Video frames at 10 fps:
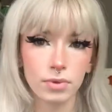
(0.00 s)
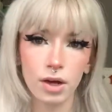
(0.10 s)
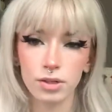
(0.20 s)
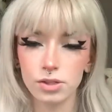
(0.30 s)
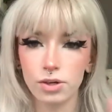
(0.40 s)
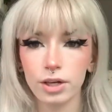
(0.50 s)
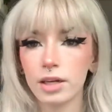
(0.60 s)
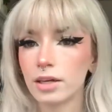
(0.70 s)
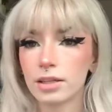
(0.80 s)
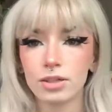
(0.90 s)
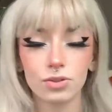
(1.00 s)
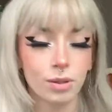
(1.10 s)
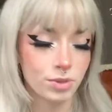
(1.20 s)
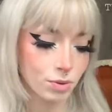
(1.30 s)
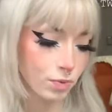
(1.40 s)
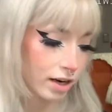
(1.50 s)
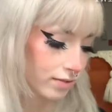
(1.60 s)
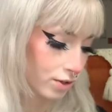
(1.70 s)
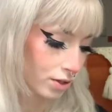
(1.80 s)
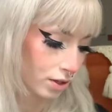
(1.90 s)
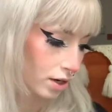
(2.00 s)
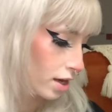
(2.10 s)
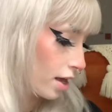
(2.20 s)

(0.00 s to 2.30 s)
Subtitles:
on screen in the description, whatever.